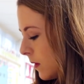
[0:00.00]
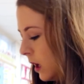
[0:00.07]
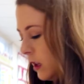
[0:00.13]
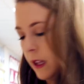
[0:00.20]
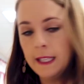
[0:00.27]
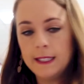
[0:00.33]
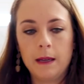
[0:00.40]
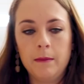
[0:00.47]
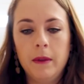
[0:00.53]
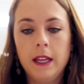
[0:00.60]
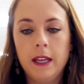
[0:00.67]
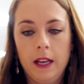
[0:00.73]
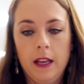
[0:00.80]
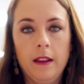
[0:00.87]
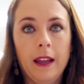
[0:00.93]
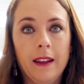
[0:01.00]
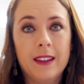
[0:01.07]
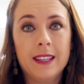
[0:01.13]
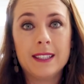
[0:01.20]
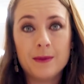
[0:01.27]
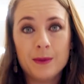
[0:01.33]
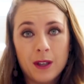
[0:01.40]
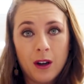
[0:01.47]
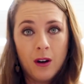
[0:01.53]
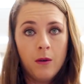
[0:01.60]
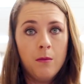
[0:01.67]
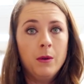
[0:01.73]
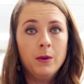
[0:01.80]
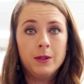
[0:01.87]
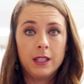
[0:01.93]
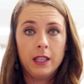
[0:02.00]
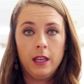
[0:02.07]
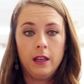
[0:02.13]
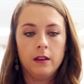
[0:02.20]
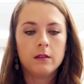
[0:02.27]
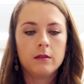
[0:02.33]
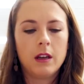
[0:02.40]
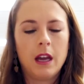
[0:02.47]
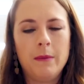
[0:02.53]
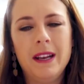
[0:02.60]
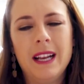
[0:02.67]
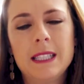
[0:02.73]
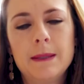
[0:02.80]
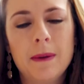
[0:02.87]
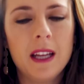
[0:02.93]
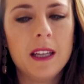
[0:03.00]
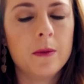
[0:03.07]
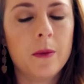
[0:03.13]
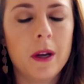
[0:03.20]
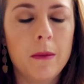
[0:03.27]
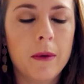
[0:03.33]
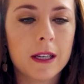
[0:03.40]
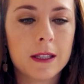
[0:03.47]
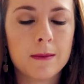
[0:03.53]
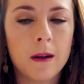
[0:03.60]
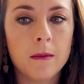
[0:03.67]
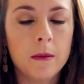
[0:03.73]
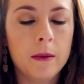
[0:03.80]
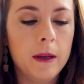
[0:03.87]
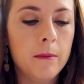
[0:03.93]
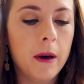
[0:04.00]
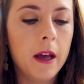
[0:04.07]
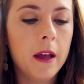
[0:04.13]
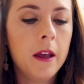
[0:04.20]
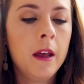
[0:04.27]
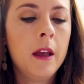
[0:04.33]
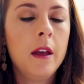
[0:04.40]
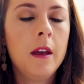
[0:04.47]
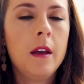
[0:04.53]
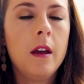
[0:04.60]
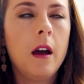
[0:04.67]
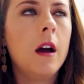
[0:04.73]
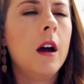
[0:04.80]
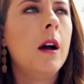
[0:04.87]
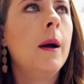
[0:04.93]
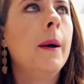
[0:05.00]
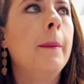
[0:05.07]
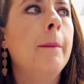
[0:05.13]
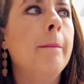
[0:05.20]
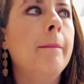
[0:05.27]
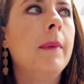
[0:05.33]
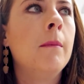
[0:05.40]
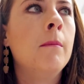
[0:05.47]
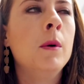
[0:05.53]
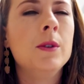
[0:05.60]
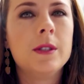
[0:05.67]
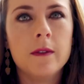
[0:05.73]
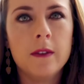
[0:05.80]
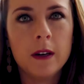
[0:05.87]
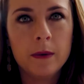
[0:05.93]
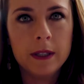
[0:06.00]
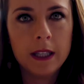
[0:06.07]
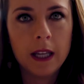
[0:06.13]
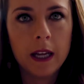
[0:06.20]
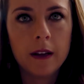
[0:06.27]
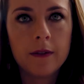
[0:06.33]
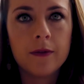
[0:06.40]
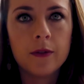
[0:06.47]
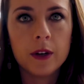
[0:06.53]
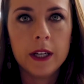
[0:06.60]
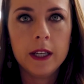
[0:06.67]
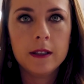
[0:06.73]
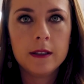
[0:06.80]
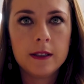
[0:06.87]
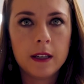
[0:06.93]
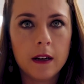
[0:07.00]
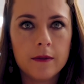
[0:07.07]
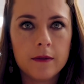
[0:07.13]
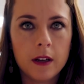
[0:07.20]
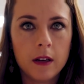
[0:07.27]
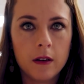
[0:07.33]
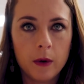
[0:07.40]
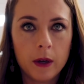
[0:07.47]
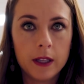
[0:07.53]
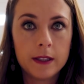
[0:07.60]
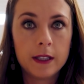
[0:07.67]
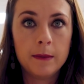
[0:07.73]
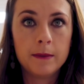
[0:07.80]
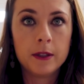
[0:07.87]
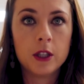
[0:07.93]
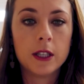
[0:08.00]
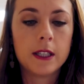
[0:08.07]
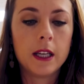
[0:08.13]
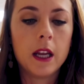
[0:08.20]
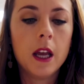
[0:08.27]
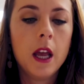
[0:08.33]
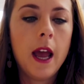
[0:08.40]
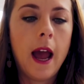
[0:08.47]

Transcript: unless I'm like getting like this was all mostly I mean I spent like 20 bucks probably but um, most of it was like free stuff I don't know why this keeps adjusting